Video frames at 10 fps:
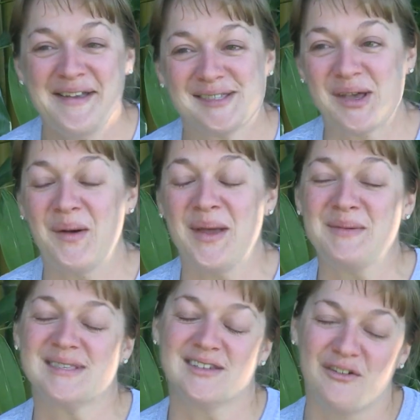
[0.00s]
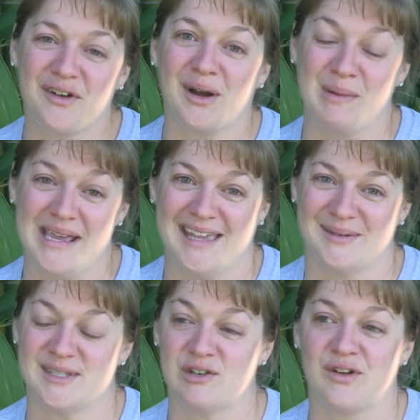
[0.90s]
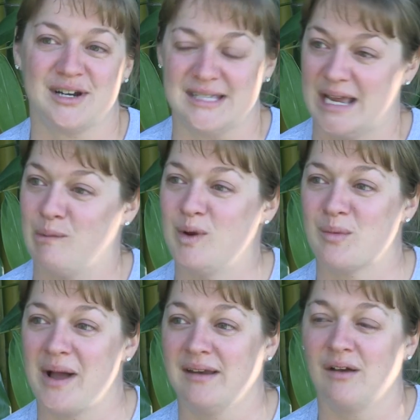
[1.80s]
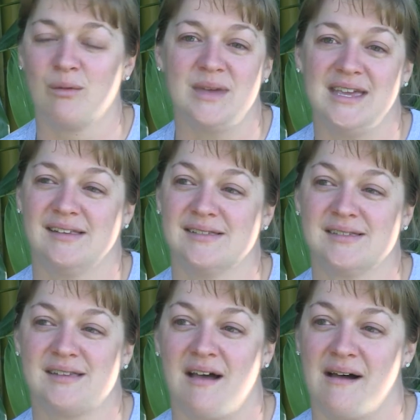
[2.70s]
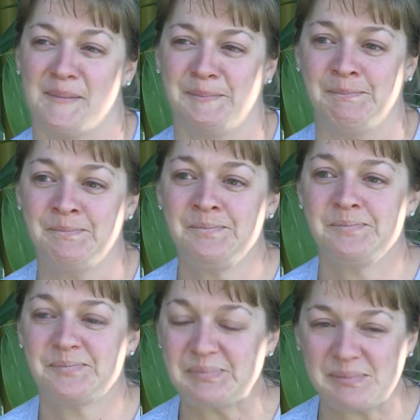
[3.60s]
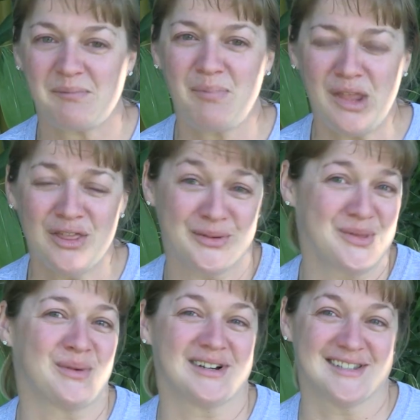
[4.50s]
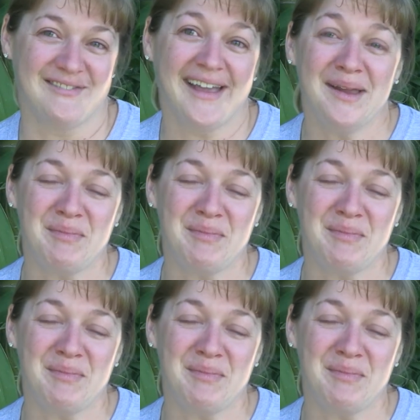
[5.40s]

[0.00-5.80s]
so he was still very weak. He was still very sick. We were by no means um, through the worst of it,